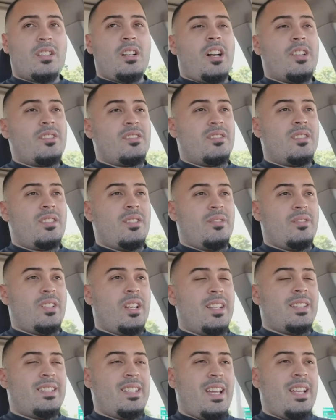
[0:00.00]
caution's still
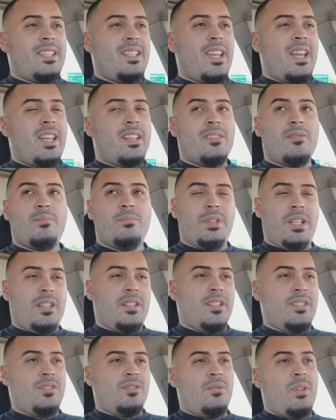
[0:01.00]
not dead yet,
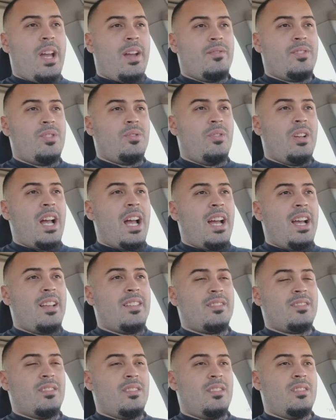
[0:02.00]
because you have 2
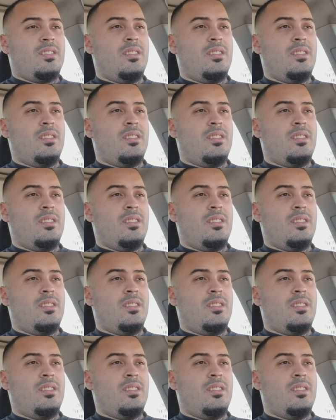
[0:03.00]
guys, and